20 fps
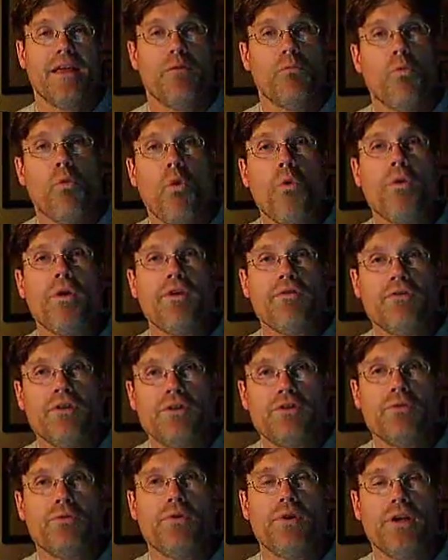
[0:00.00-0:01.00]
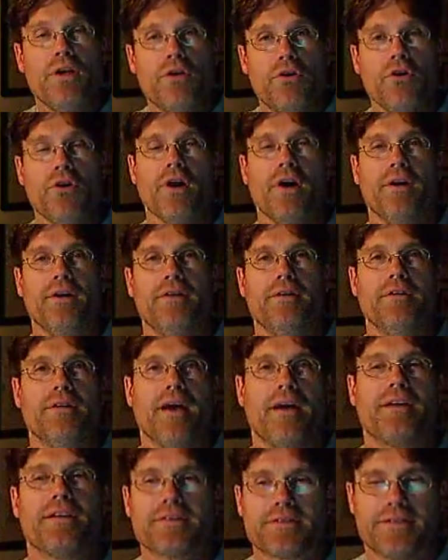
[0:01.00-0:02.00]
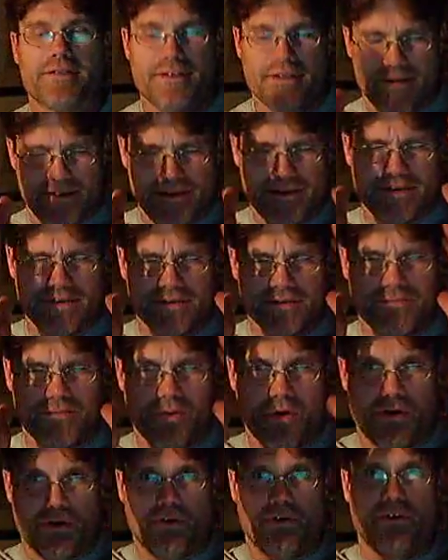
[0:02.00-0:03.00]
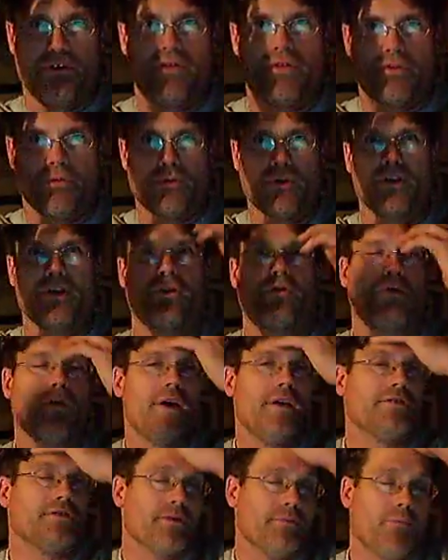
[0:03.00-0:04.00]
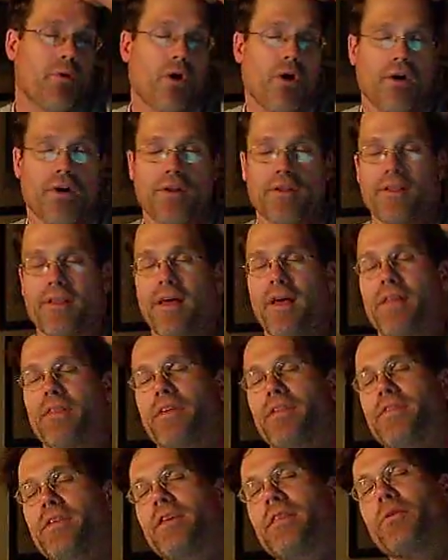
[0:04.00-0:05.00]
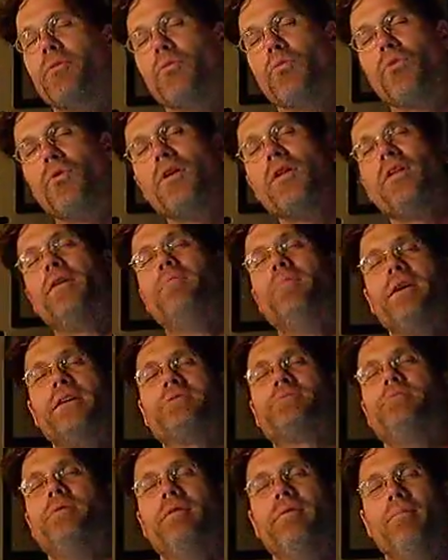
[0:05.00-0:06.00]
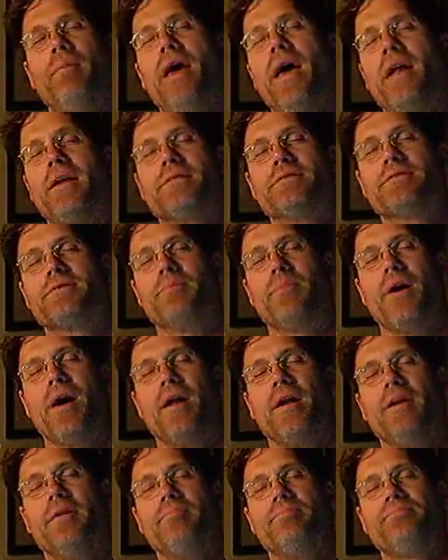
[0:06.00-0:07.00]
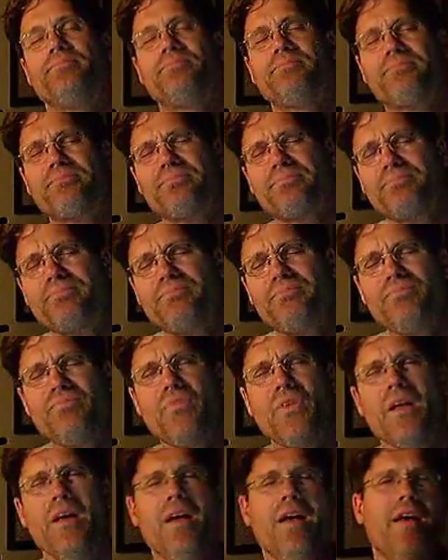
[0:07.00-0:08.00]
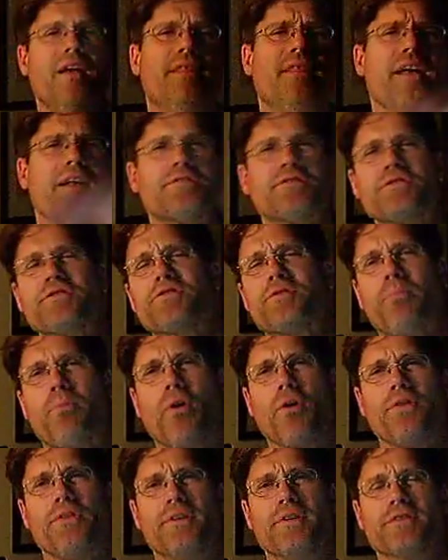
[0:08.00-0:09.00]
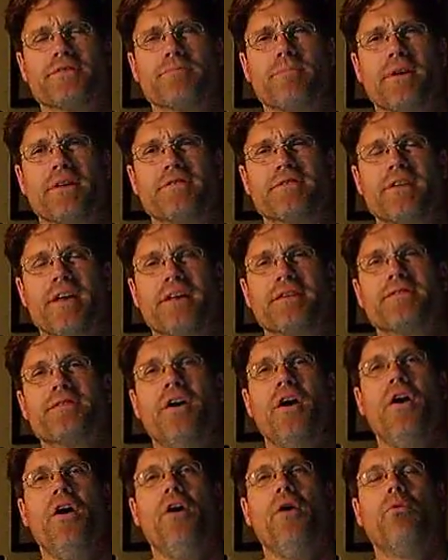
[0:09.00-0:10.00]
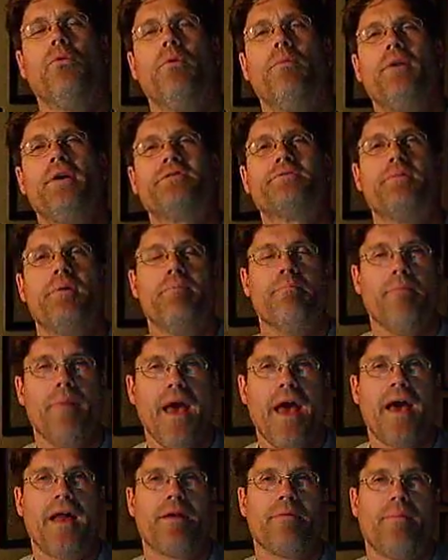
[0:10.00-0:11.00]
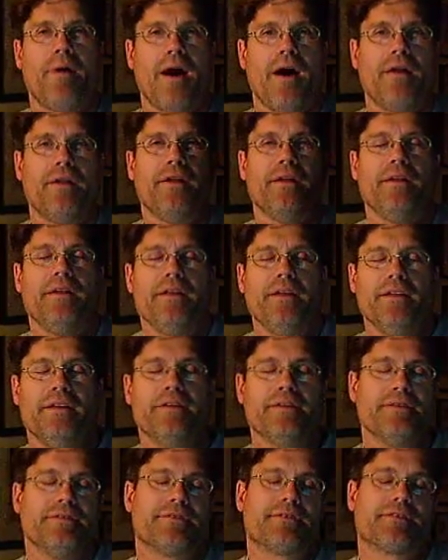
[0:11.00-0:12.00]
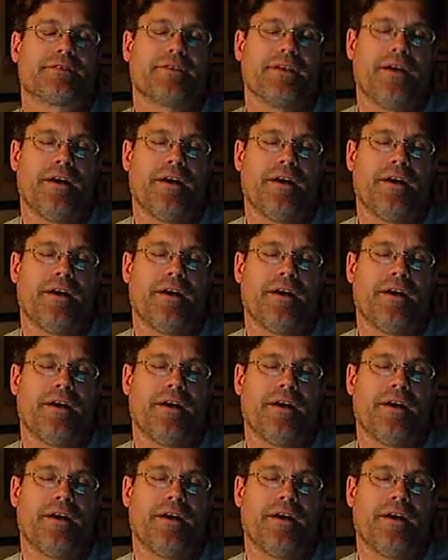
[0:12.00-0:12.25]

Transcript: it won't even do any good. I guess this is where the really crazy part, and the thing that really makes me the maddest about it, that's just the part that doesn't make sense. What makes me mad about it is